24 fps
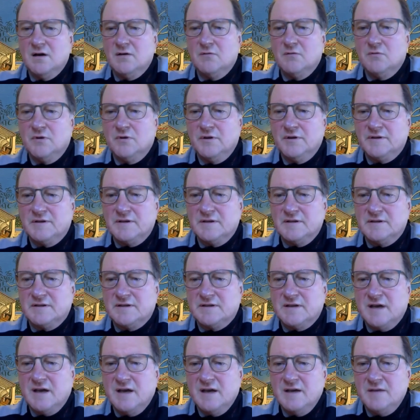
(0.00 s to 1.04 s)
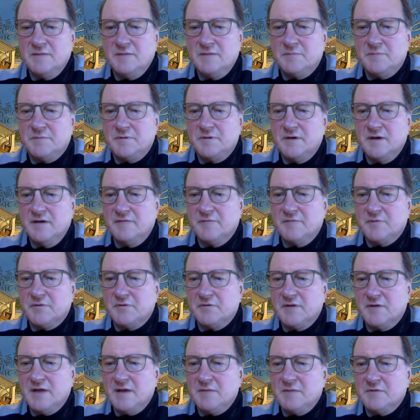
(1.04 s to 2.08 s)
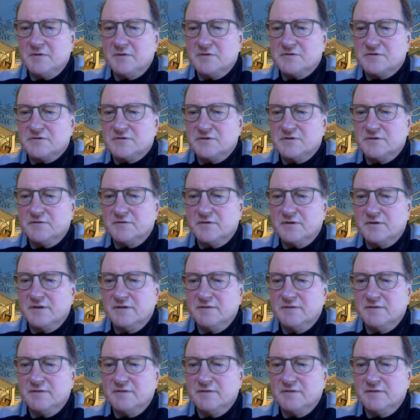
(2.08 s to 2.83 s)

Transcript: Will the type of parameter server